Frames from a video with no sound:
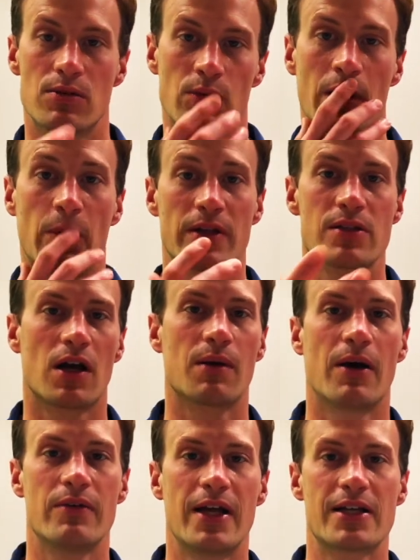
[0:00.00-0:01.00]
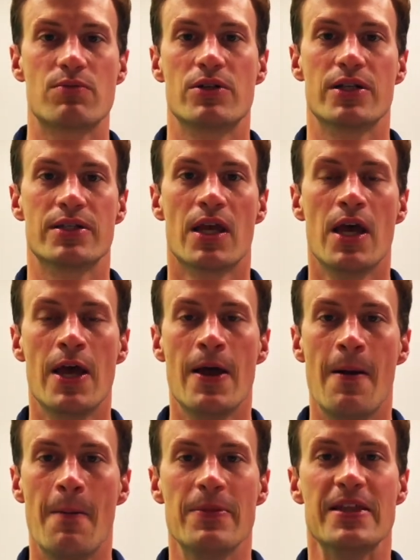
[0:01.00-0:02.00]
what I want to talk about next, which is
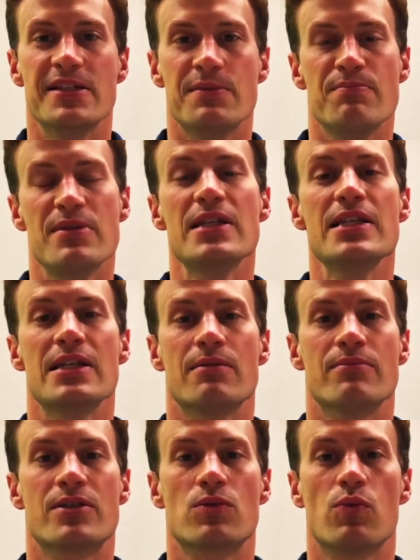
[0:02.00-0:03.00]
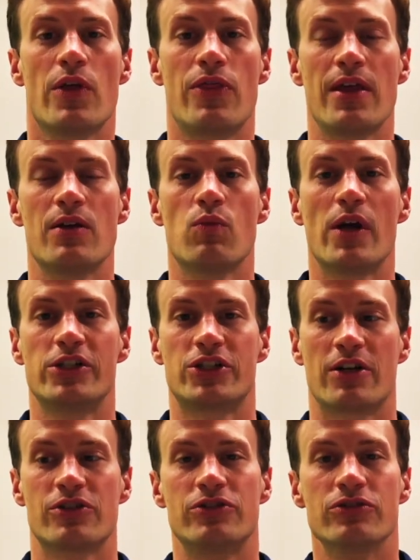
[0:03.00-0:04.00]
these mediums within which
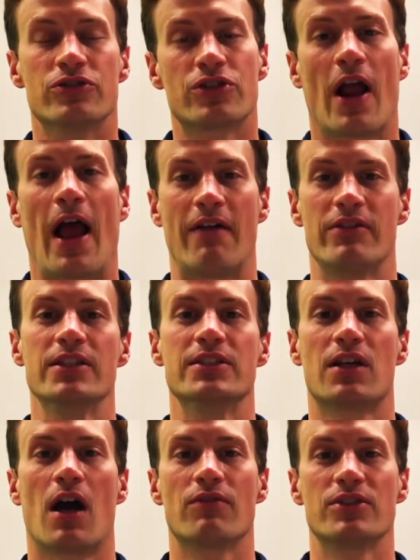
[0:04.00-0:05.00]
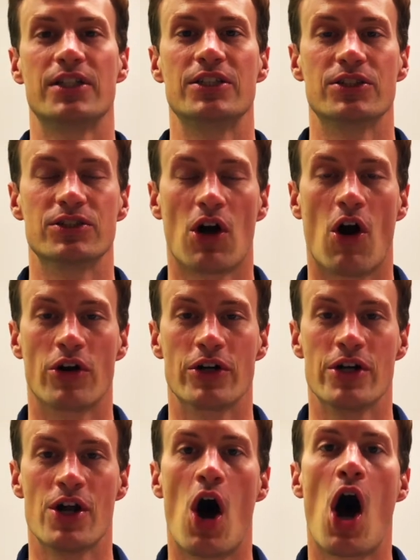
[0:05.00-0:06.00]
our students are having these conversations are
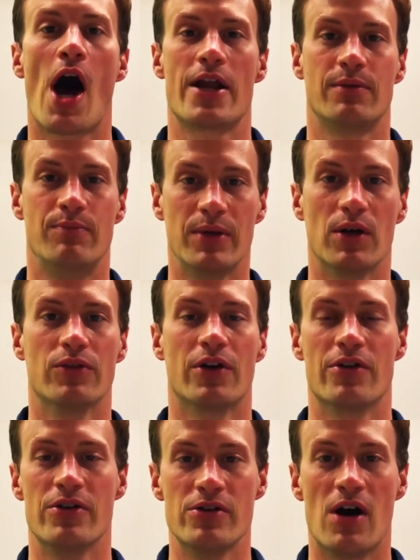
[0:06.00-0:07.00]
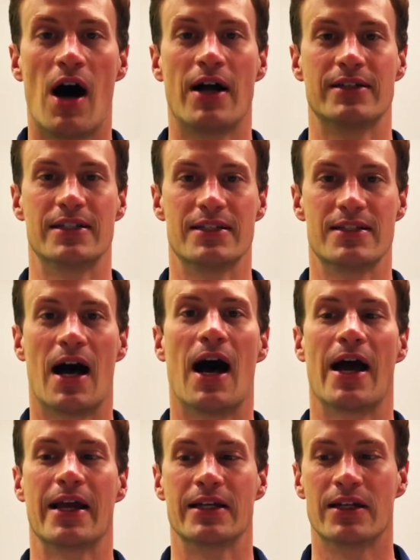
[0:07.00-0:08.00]
not built, they're not
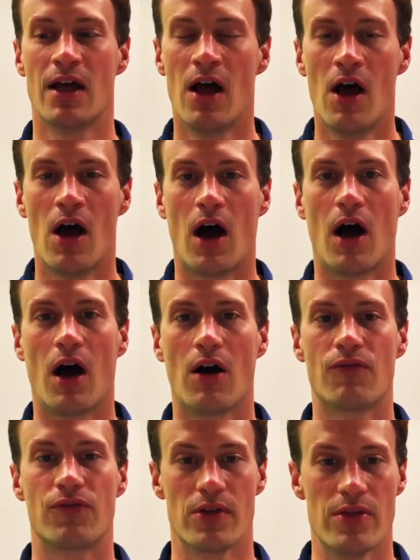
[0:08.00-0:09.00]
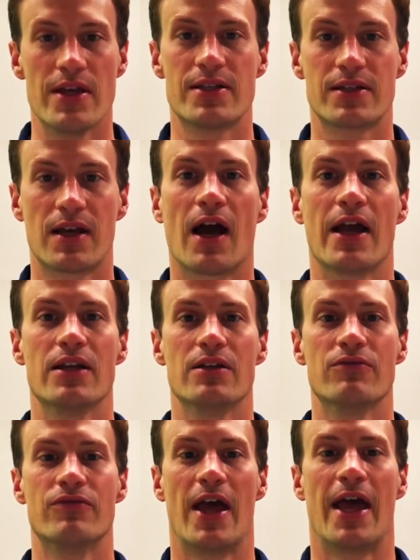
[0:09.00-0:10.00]
designed uh, for this kind
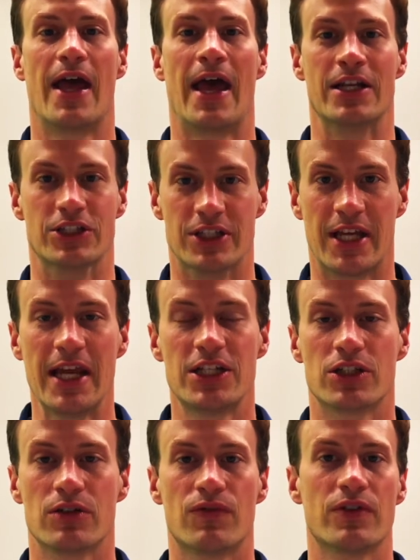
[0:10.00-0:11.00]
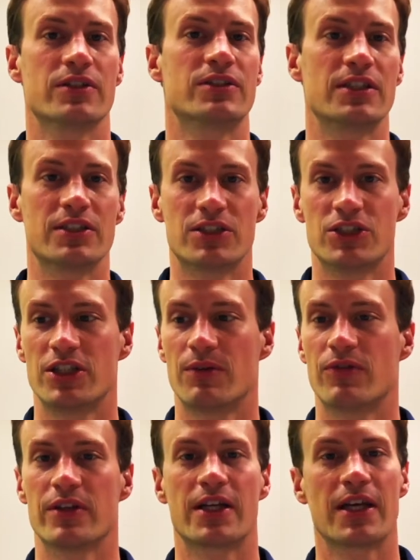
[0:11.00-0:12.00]
of education, for the
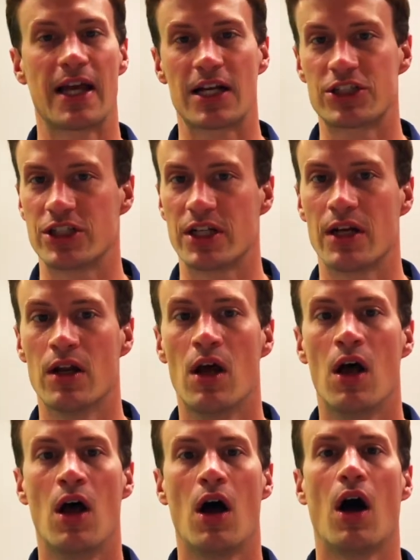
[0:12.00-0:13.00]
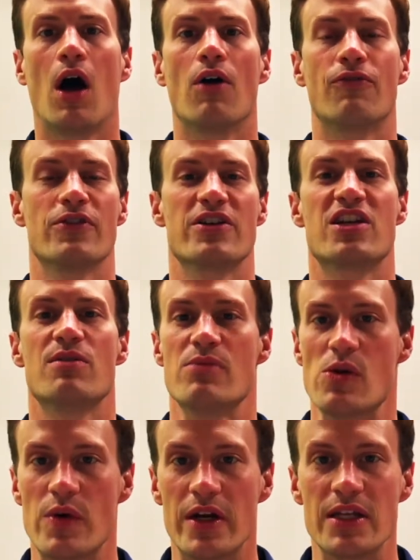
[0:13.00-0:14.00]
citizenship, for the connection, uh, for the
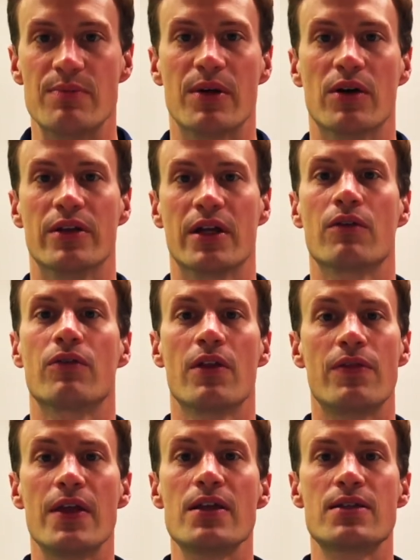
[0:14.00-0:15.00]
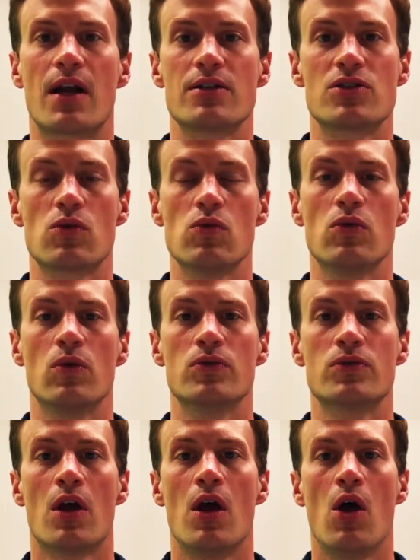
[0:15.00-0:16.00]
community building, for the things that our
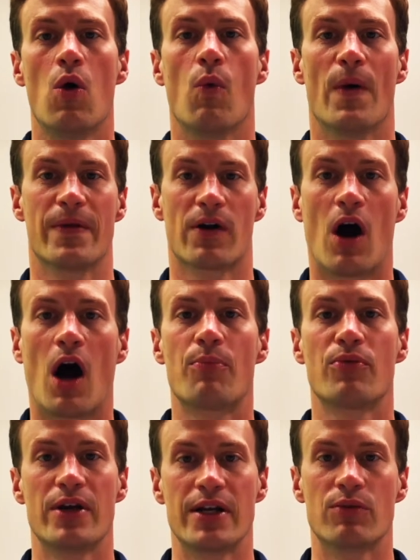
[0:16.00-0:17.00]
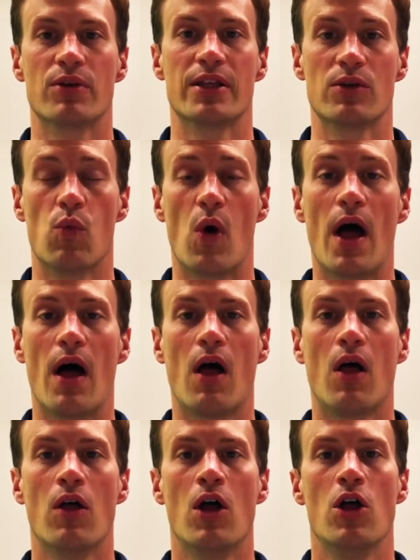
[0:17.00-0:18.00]
schools, when they're operating really
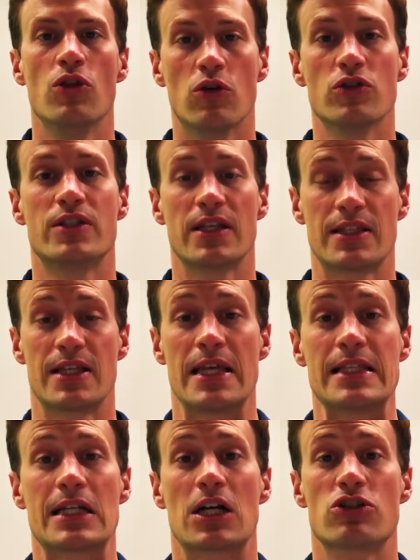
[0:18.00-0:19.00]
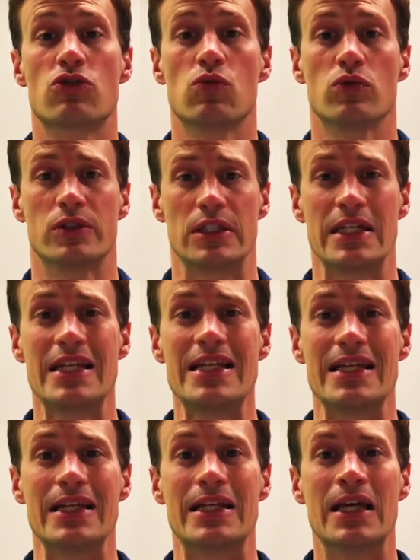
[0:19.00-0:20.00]
well, those things, the things that our schools
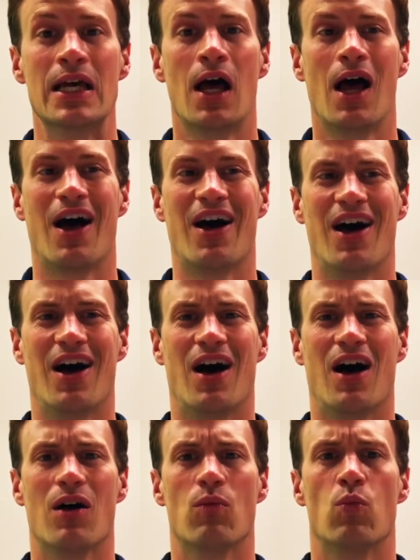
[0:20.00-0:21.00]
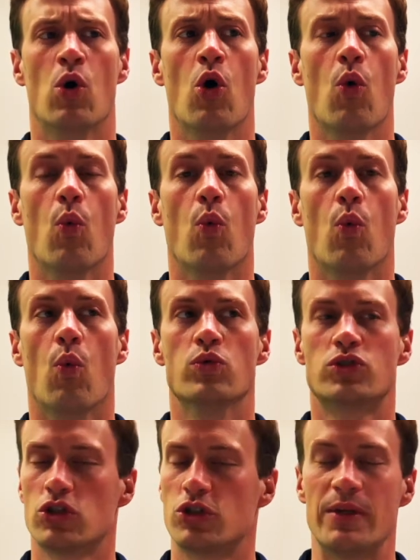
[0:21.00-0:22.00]
need. Uh, um,
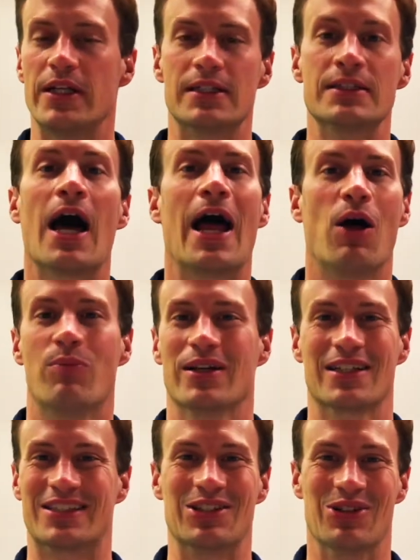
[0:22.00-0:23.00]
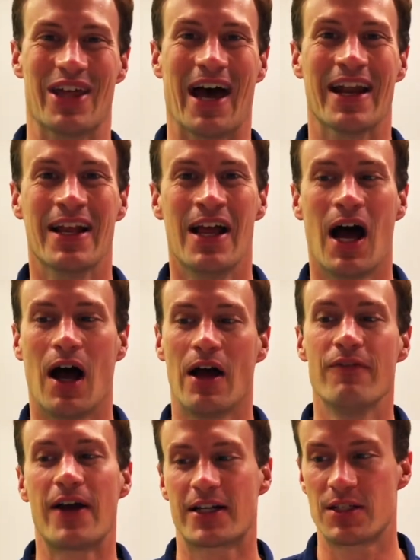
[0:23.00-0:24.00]
social media is not helping us do that. Uh,
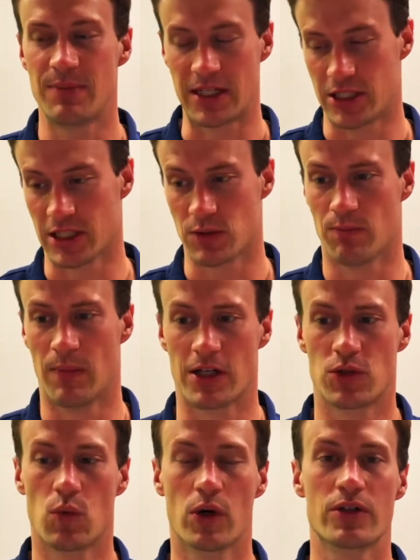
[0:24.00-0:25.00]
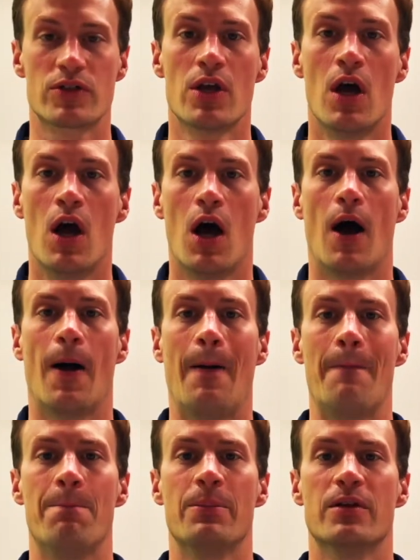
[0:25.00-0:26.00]
in fact, it's making us much worse.
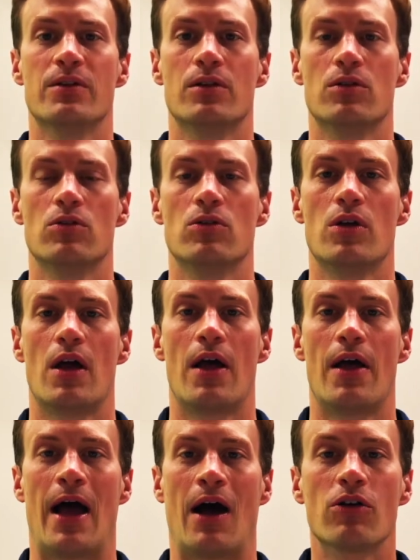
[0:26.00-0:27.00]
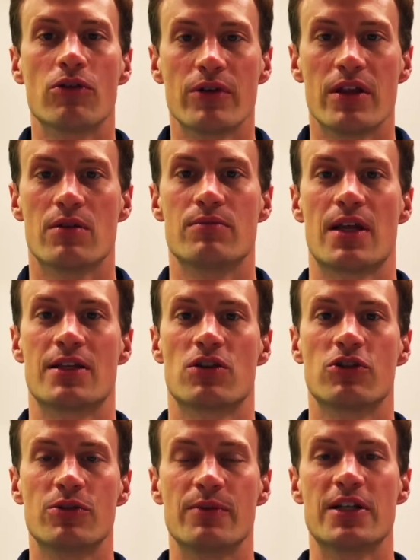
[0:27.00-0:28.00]
Um, algorithms and
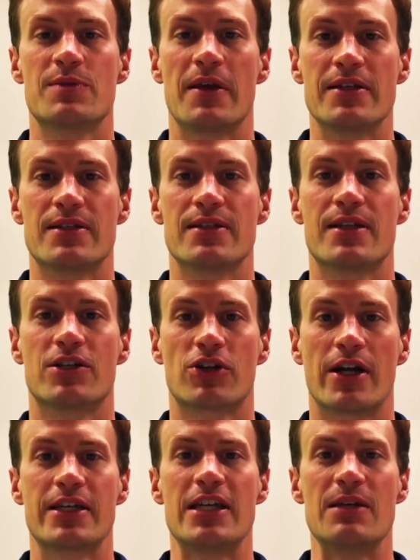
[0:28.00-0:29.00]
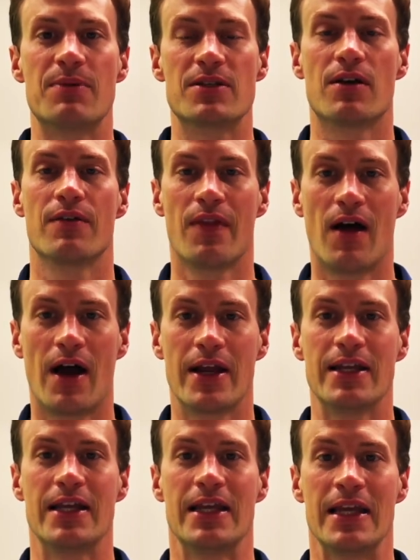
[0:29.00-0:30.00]
social media spaces that try to keep us
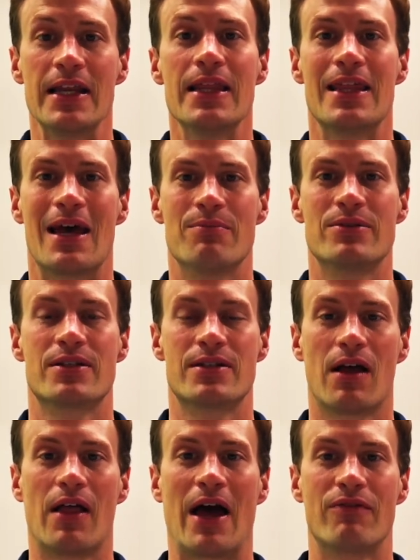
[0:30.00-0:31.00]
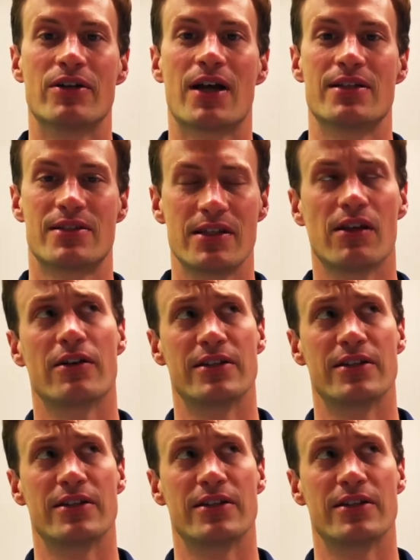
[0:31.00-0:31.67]
online in them to sell advertise, steal our